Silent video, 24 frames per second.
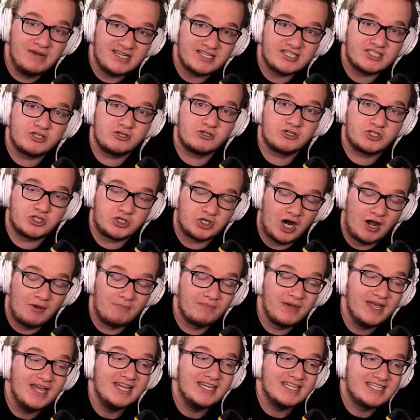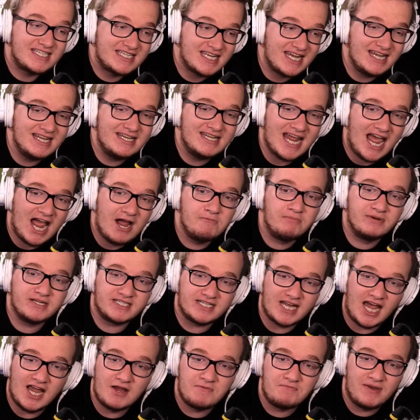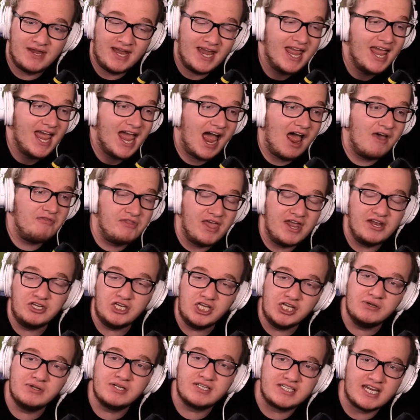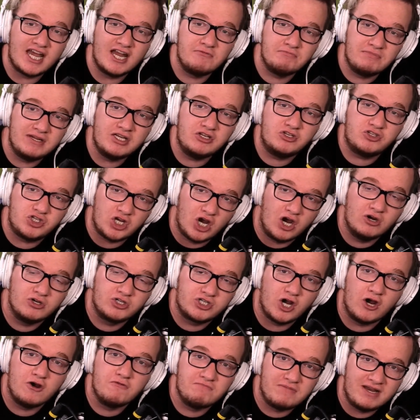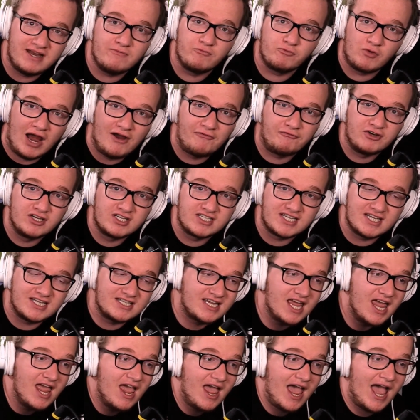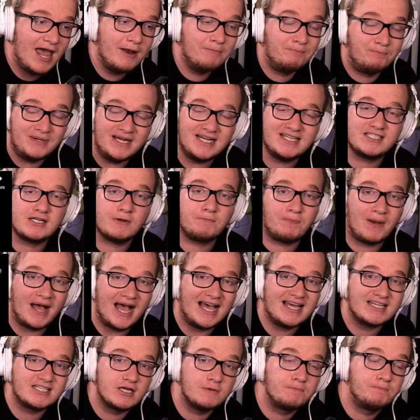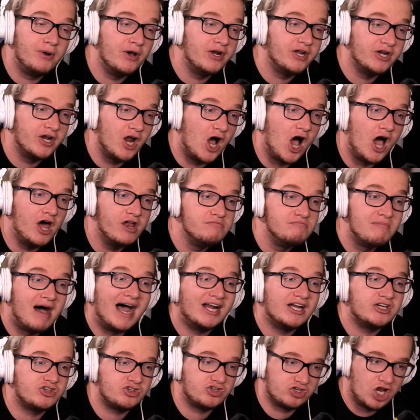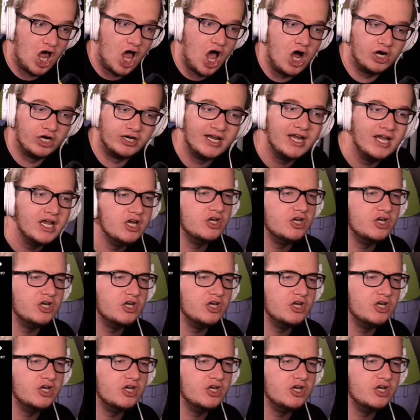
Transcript: Mr. Trump sitting down beside me. And then you send me JoJo meme references and pizza pasta, put it on my schlong.